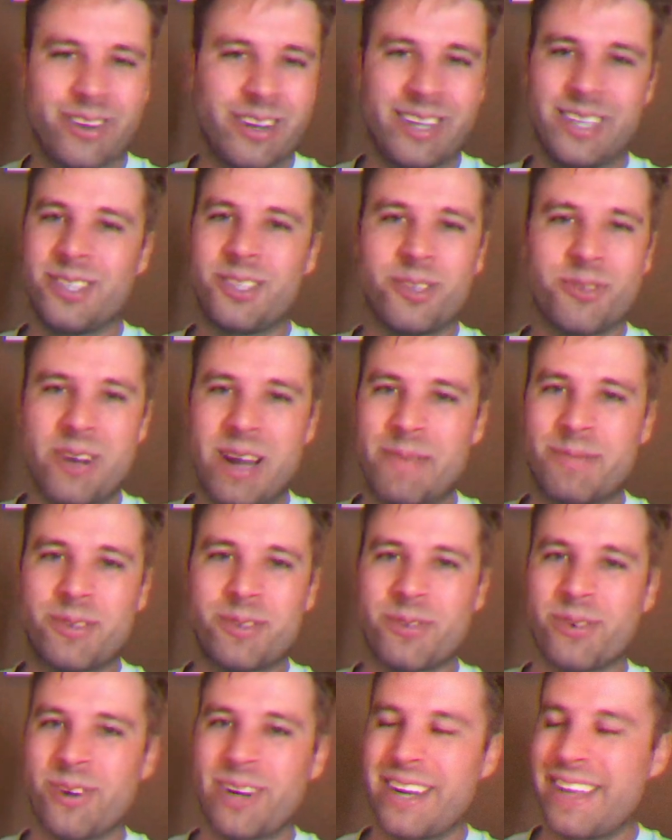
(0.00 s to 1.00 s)
an Instagram
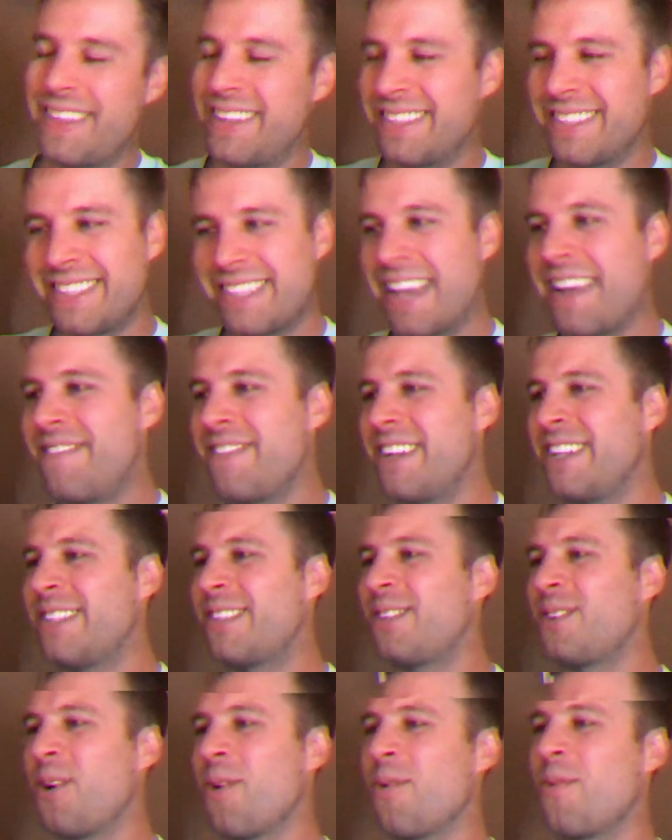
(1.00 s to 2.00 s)
story and then saved it.
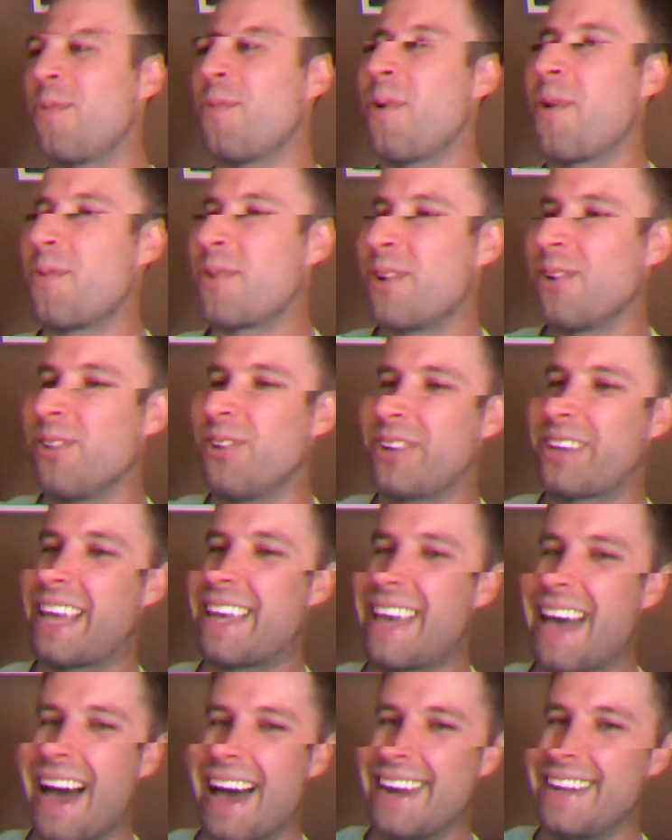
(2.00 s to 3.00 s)
So what you're
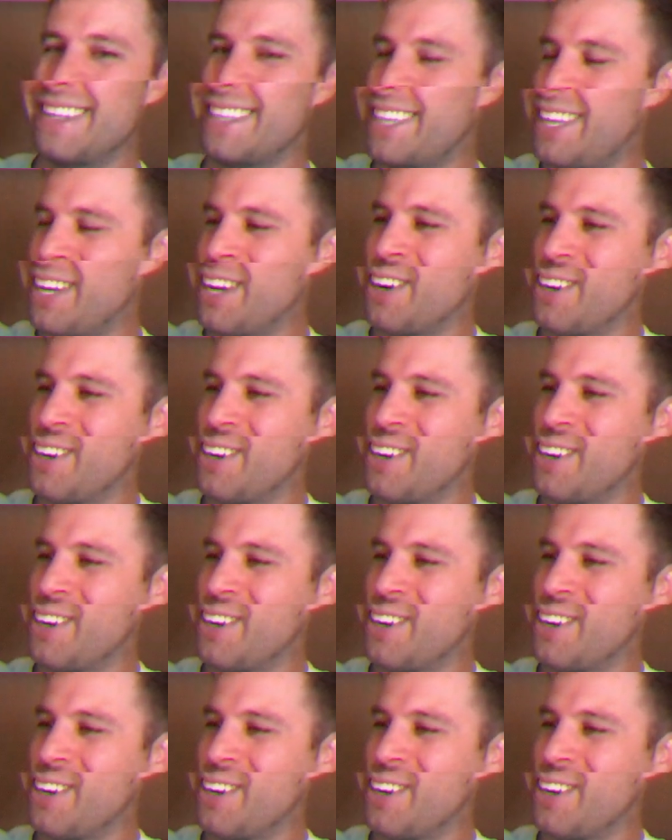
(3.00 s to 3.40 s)
looking at here